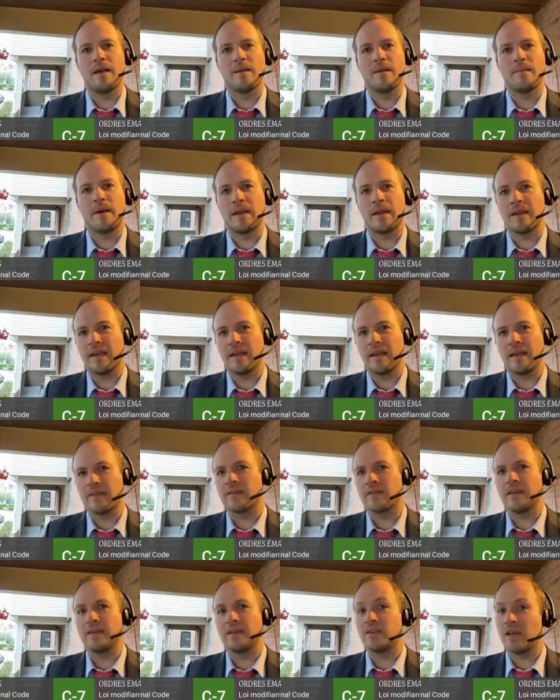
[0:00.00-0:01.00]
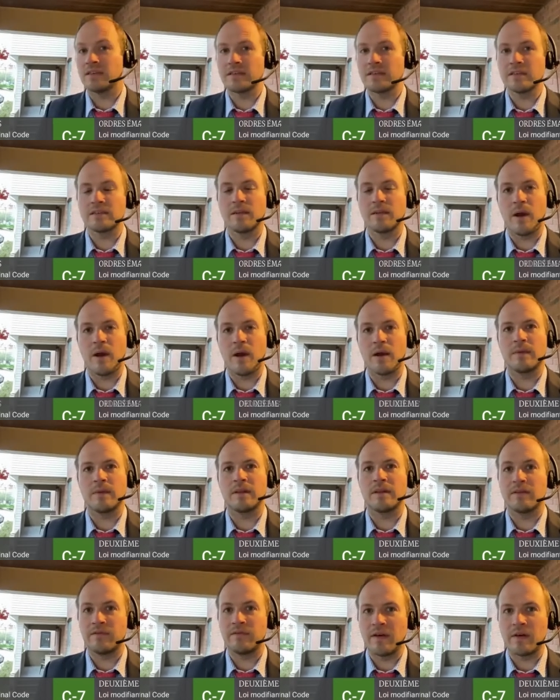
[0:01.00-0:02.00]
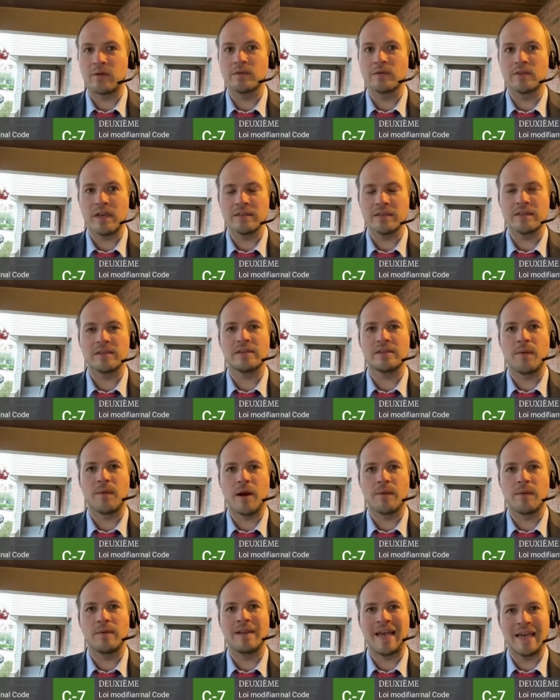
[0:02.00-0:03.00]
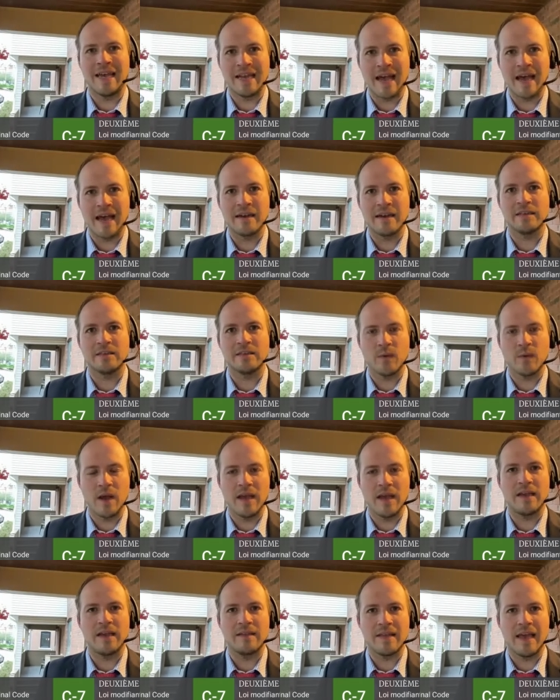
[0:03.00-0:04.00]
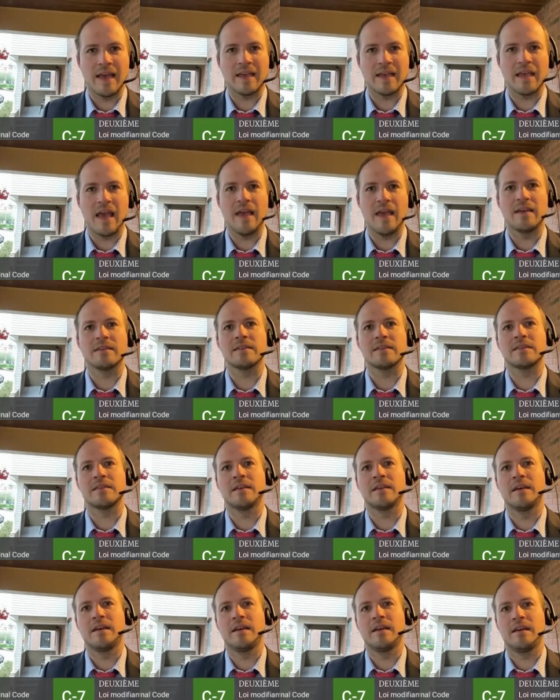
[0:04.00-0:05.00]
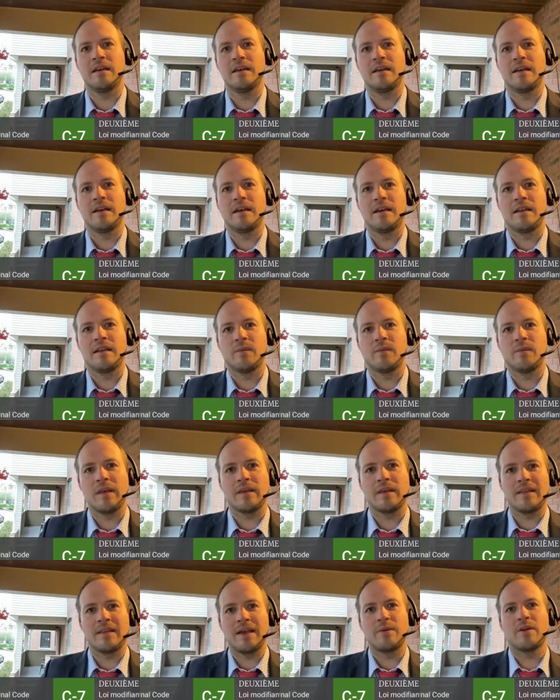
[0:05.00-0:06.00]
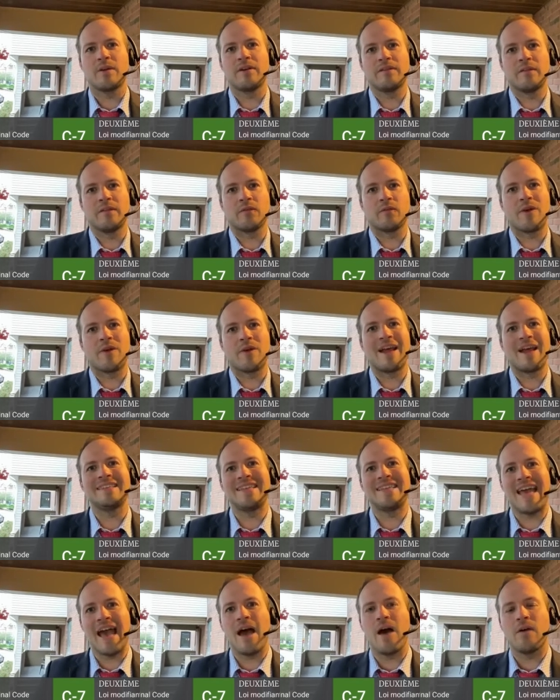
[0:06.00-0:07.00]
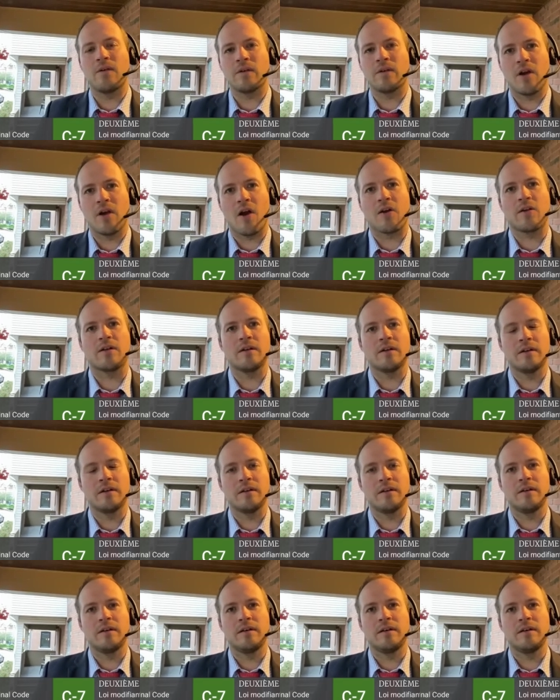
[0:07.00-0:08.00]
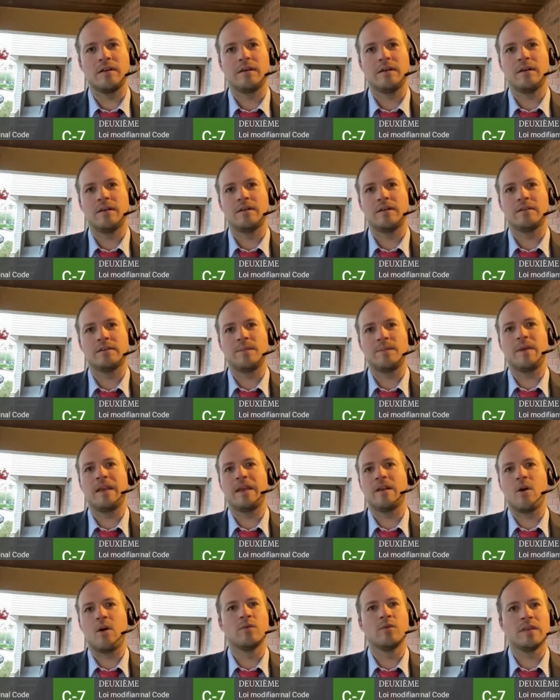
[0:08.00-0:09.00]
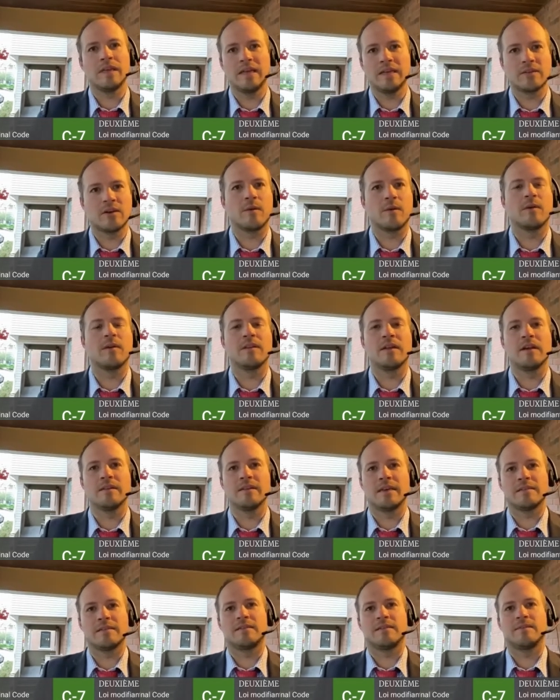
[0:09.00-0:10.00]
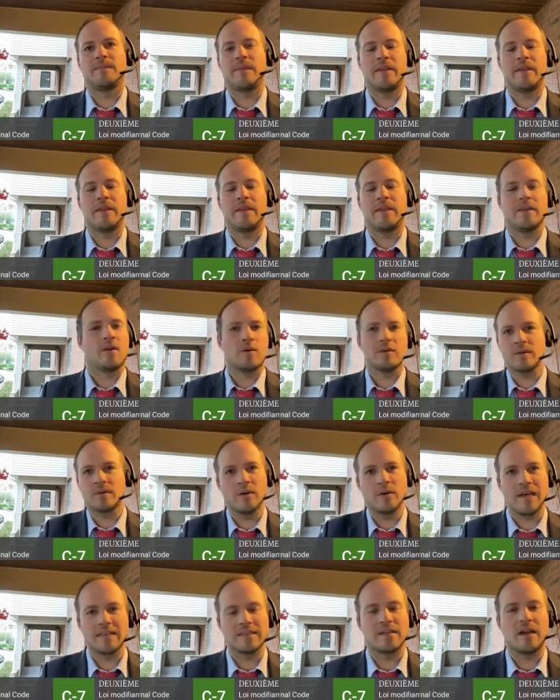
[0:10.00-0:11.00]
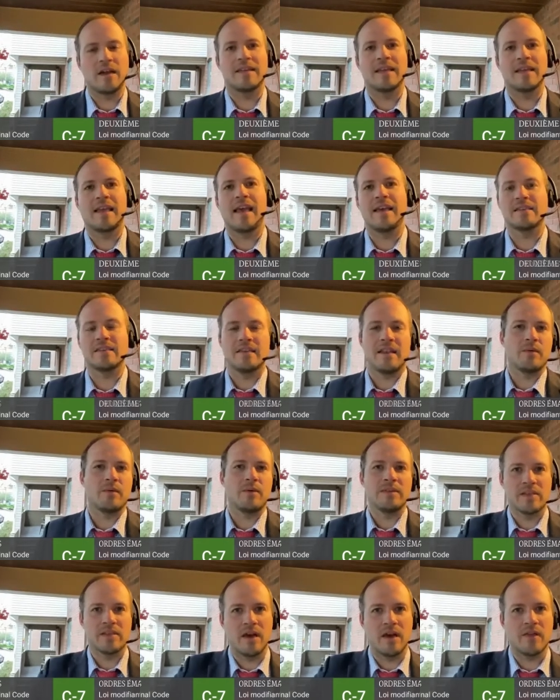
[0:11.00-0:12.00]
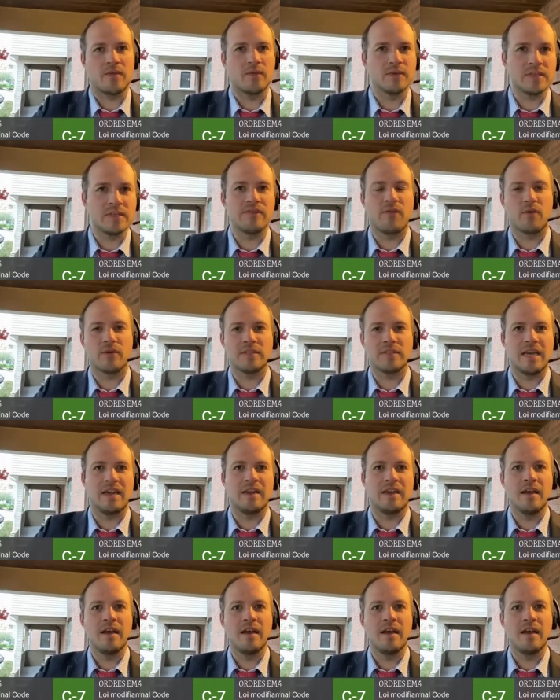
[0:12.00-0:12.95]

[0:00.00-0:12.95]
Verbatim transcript: But if the Justice Department, the federal Justice Department, had had its way in that case, we, they would have read down Carter to mean only terminal illness. And the court said, well, that's not the case. And then we saw through C14,